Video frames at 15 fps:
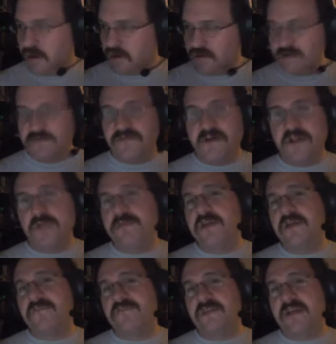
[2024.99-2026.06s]
You can follow me
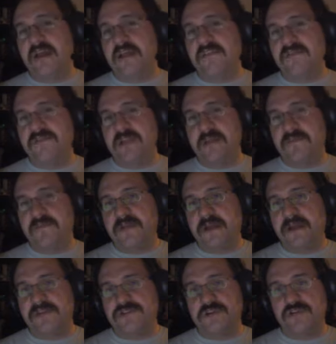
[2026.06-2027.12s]
on as Flame
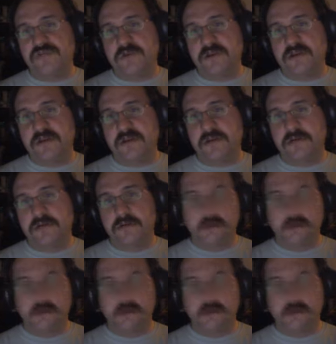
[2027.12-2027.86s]
Flash on Twitter.